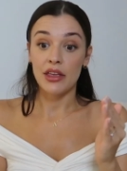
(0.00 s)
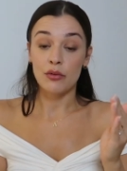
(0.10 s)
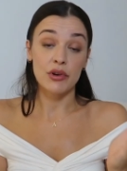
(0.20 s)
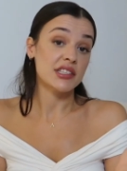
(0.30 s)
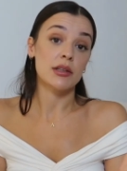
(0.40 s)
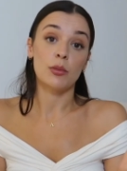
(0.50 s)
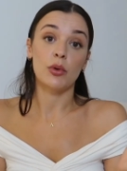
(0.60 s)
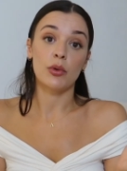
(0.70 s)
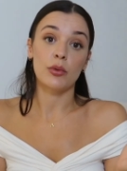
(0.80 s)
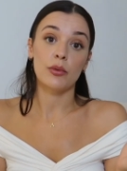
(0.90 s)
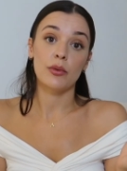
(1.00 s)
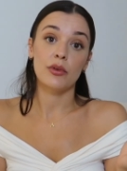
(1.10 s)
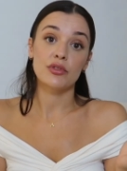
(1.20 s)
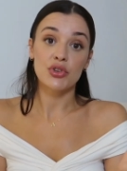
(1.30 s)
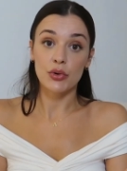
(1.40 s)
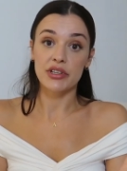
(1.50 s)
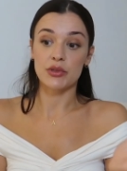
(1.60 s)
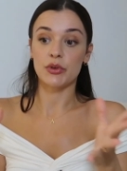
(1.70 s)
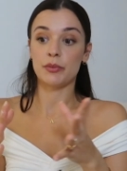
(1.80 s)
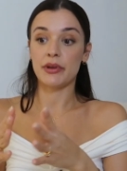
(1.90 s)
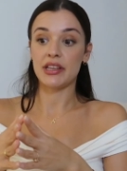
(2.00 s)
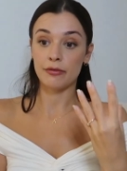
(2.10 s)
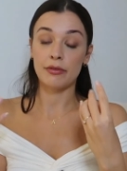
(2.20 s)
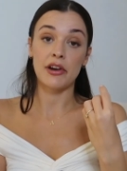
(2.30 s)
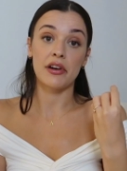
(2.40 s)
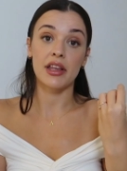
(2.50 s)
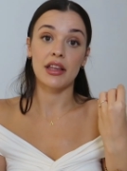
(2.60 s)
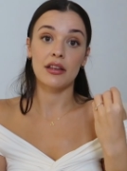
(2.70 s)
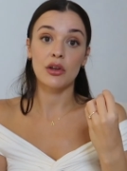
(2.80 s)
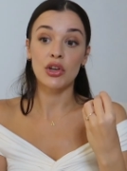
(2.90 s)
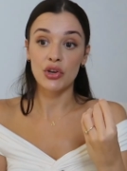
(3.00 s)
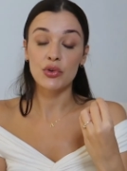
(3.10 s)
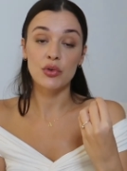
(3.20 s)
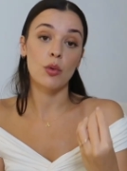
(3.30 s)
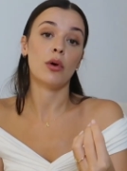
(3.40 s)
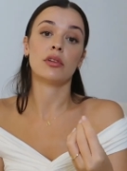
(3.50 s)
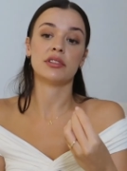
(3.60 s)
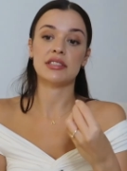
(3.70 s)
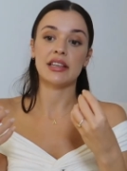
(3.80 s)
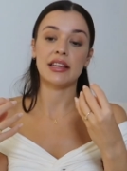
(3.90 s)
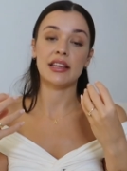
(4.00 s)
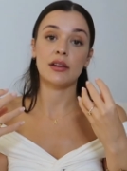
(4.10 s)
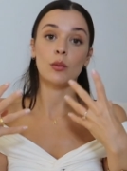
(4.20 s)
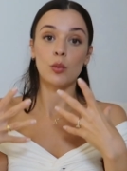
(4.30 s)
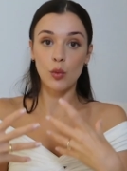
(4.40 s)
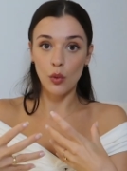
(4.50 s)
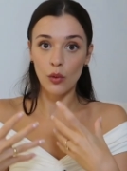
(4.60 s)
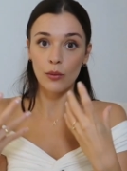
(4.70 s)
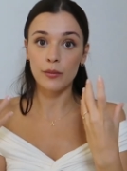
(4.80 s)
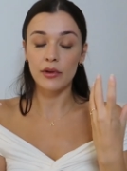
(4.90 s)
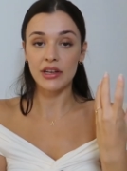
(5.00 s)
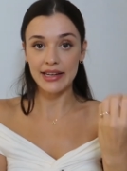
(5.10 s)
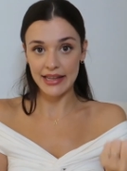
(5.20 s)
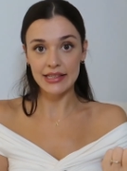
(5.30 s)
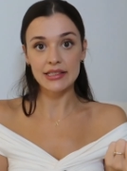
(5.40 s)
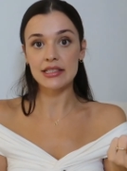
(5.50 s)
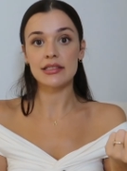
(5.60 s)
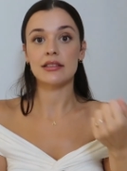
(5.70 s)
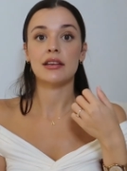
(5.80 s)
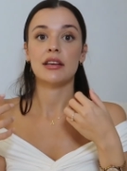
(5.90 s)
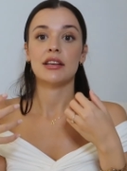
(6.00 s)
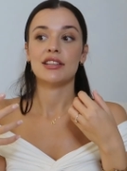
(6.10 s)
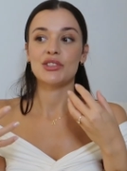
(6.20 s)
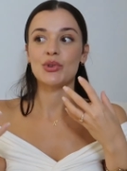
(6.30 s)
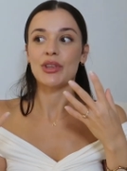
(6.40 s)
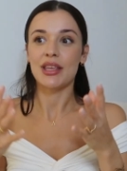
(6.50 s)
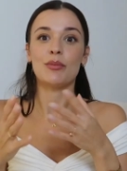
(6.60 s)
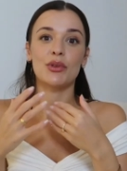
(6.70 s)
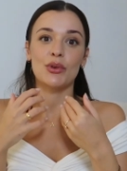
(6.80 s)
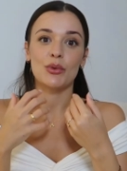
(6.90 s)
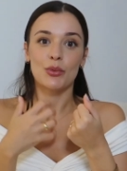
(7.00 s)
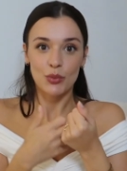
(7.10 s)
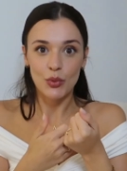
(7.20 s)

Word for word: the reasonable choice would be very good quality warm knits to keep you